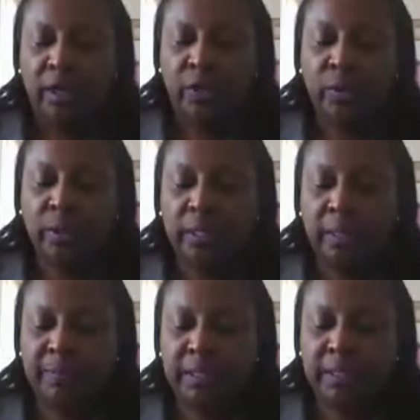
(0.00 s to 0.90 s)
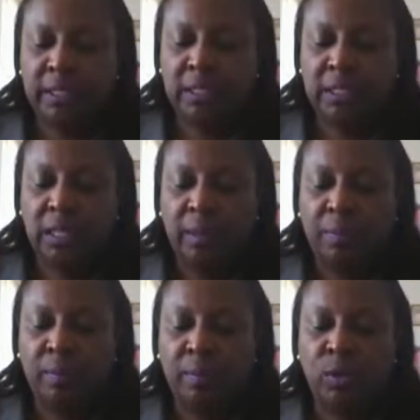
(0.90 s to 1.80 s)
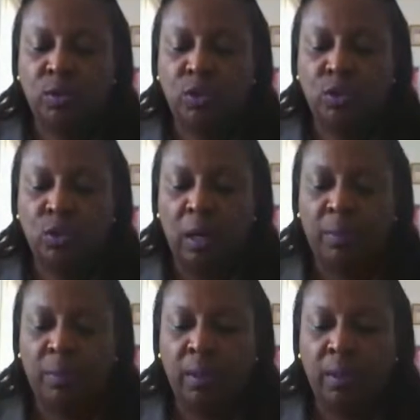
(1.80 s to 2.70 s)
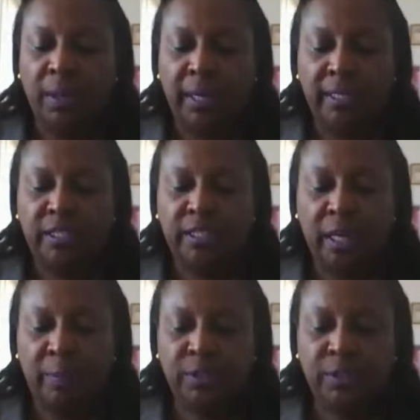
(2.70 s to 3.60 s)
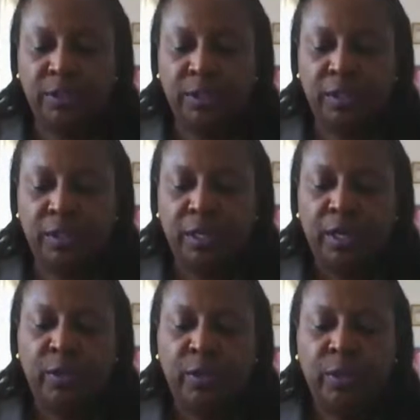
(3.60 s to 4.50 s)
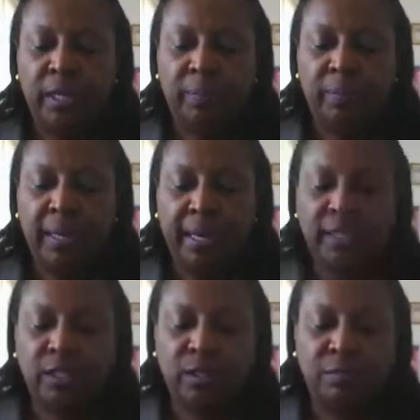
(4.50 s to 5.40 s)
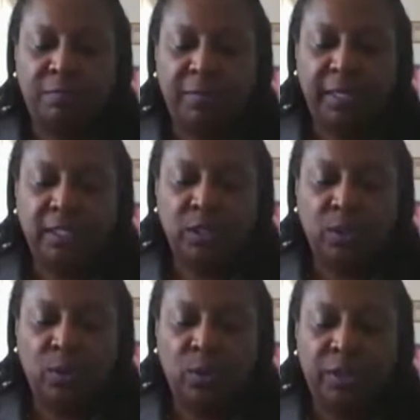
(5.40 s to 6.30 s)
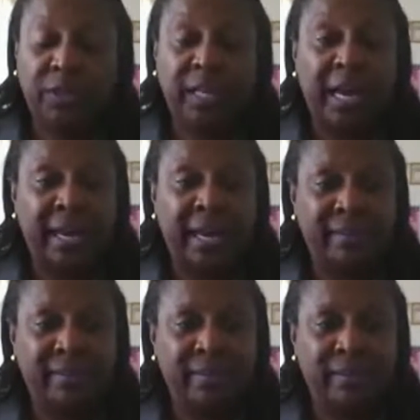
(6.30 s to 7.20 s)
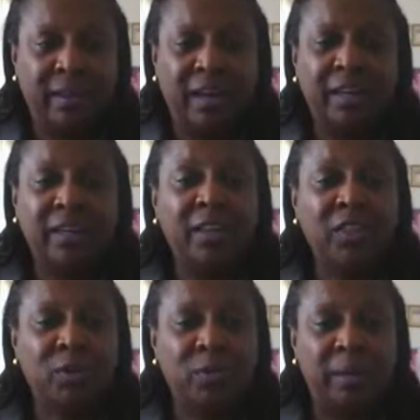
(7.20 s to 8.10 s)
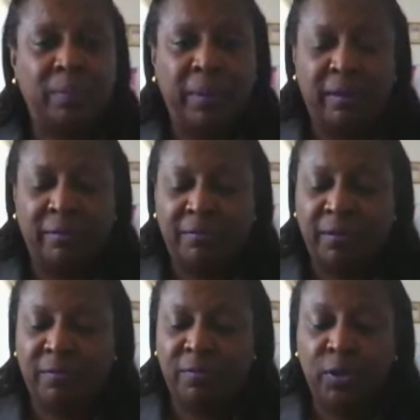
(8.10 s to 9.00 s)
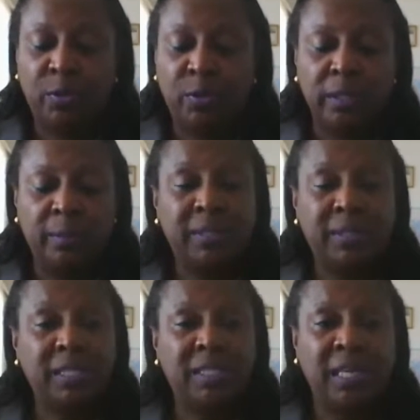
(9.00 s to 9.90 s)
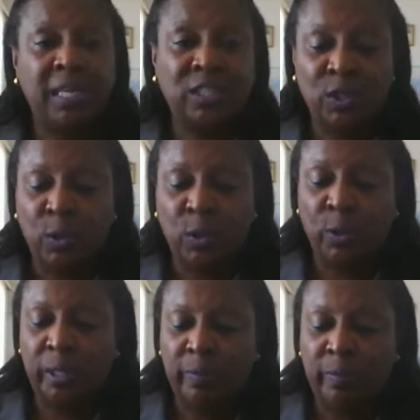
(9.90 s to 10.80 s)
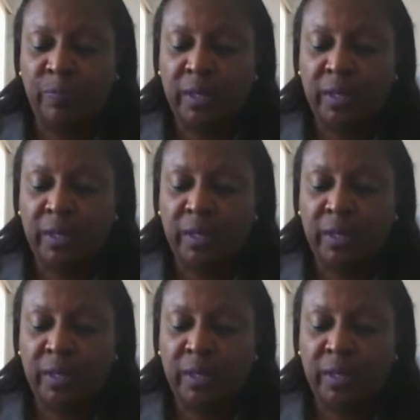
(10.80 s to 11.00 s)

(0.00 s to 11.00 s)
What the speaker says: Eucalyptus promotes normal body temperature. You can apply it to the feet or the ankle. Another great benefit for eucalyptus essential oil